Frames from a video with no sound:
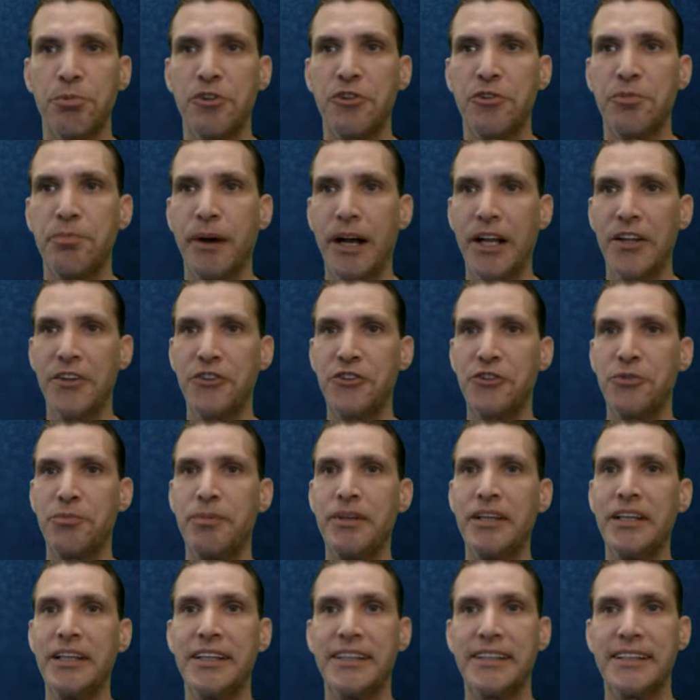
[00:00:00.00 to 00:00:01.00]

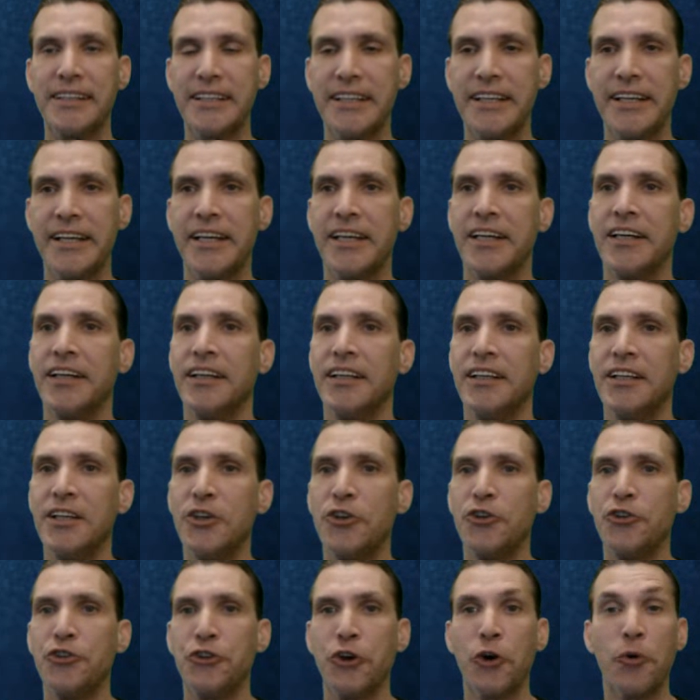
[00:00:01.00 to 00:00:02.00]
responsibility,
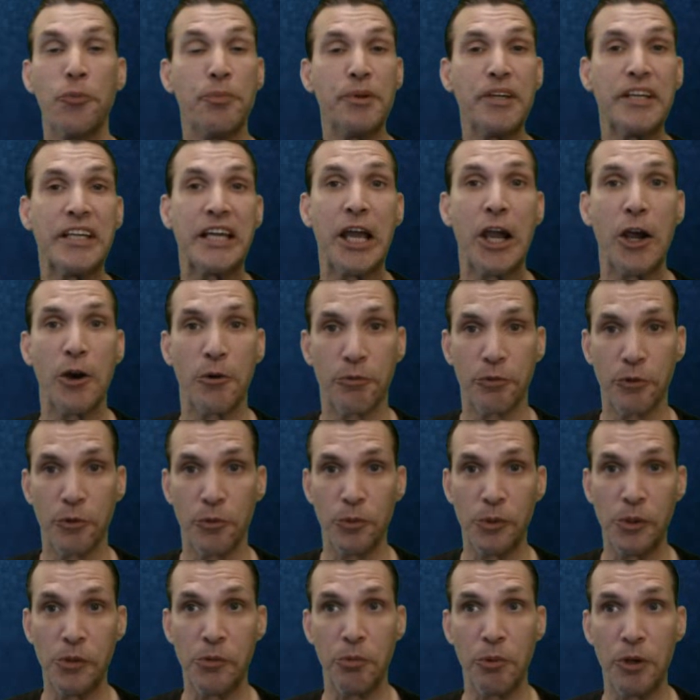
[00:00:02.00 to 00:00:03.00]
so be careful
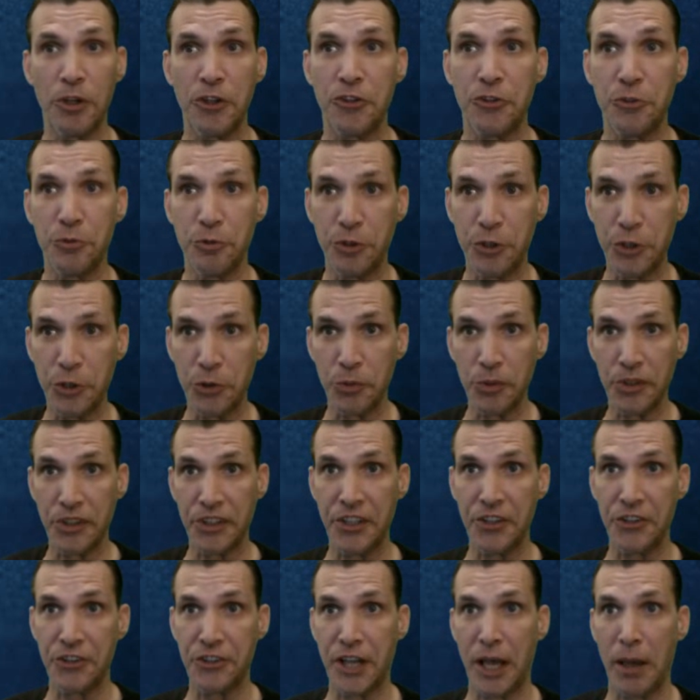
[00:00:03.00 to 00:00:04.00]
with what you do with
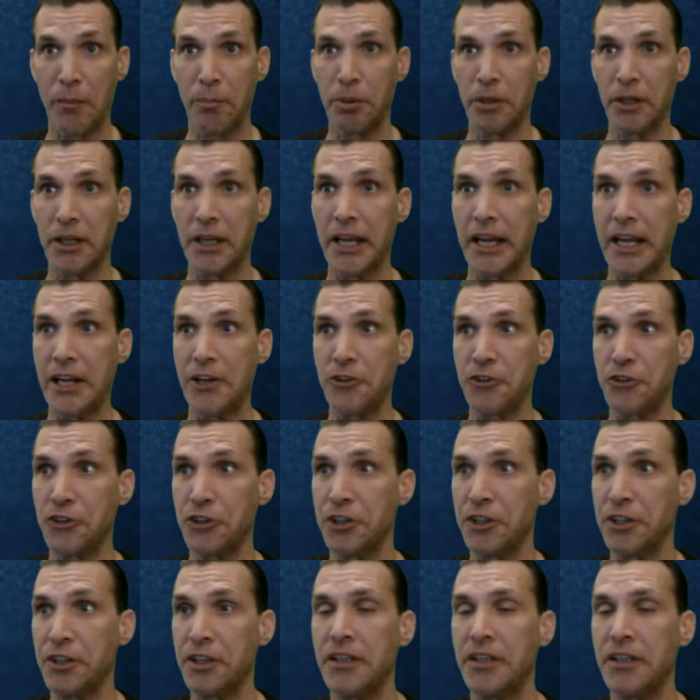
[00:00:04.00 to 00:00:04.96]
this application.